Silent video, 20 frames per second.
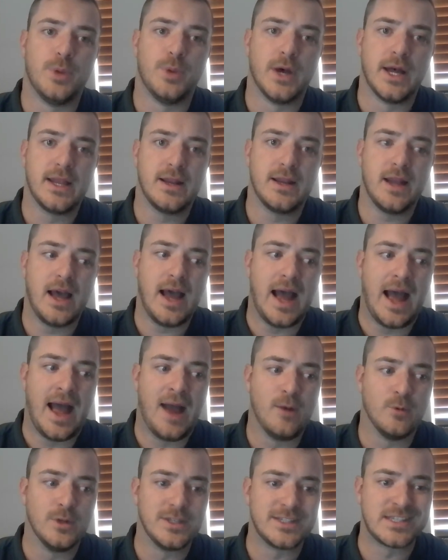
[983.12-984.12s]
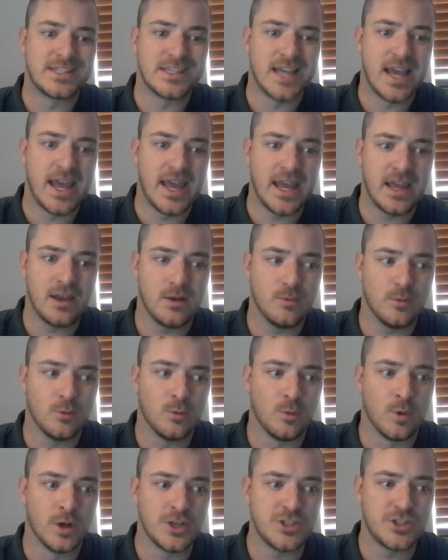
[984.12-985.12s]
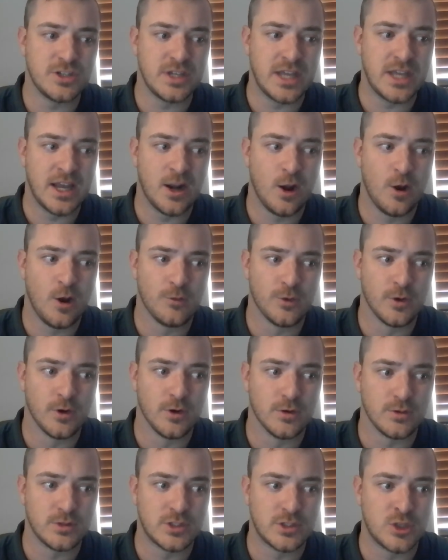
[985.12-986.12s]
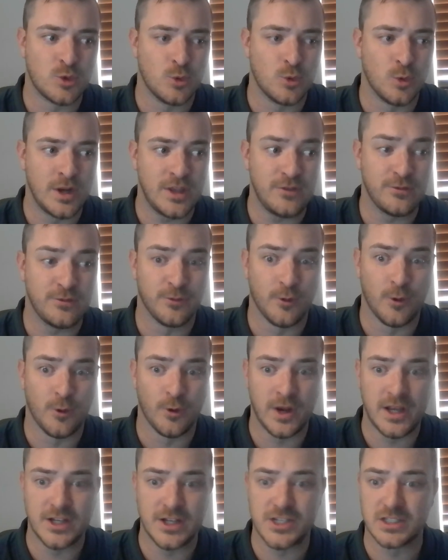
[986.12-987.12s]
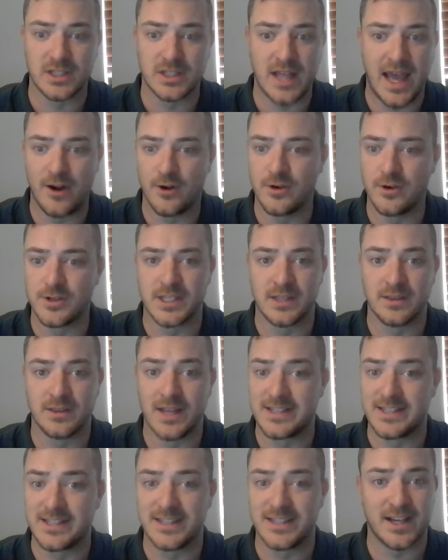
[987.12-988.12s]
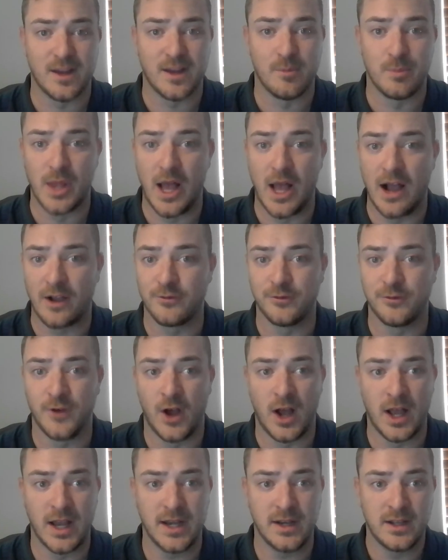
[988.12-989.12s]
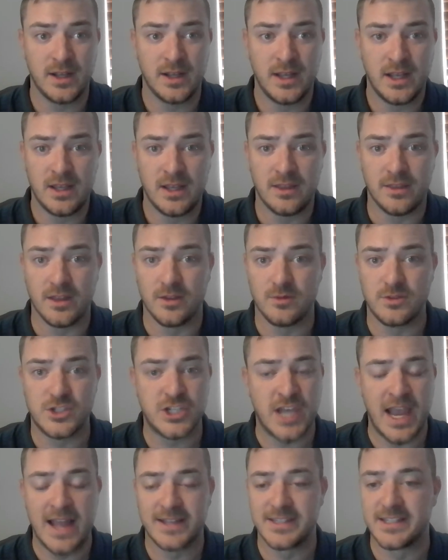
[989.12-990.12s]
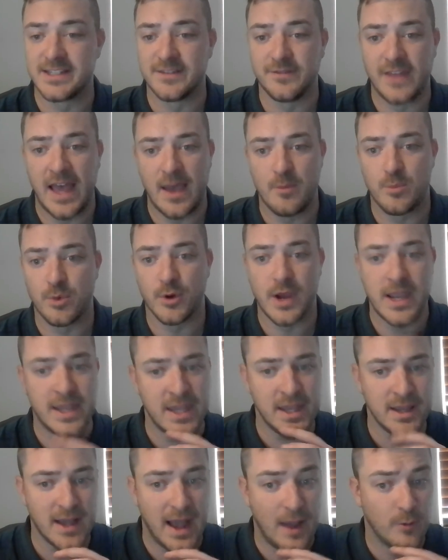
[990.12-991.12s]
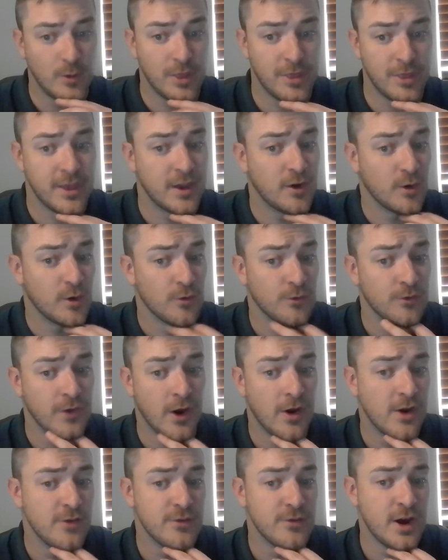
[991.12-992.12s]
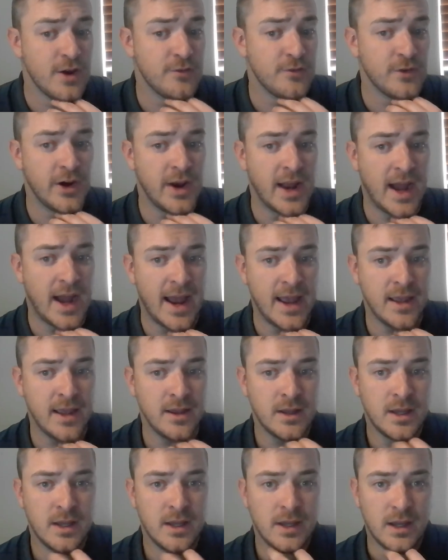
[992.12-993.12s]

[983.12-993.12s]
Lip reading: but I would say once you get over 24-inch letters, unless it's like a block font, the chances of that breaking, I would think, are very, very, very high.